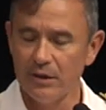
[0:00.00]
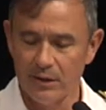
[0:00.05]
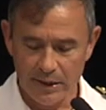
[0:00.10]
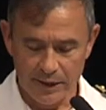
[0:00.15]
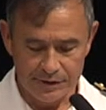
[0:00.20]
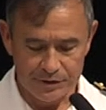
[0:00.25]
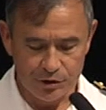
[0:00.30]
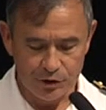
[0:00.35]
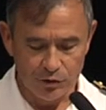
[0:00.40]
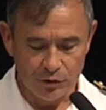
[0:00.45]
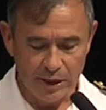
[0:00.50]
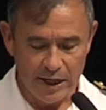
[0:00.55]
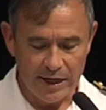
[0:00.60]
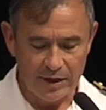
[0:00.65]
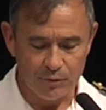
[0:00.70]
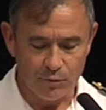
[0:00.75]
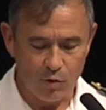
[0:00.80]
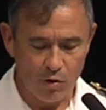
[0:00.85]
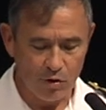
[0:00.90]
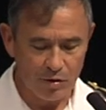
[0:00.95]
in two
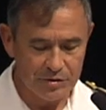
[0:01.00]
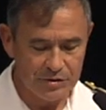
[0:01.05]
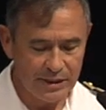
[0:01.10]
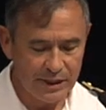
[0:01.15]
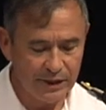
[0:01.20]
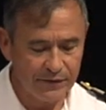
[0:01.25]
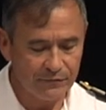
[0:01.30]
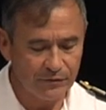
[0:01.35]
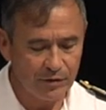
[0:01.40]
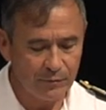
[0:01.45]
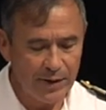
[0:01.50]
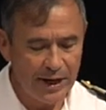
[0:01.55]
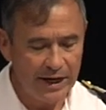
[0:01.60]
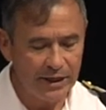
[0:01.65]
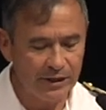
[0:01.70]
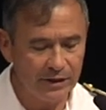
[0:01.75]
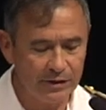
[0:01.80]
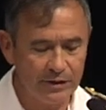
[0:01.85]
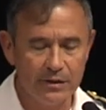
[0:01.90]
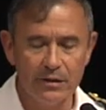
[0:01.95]
land wars that have
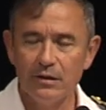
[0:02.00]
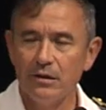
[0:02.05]
demanded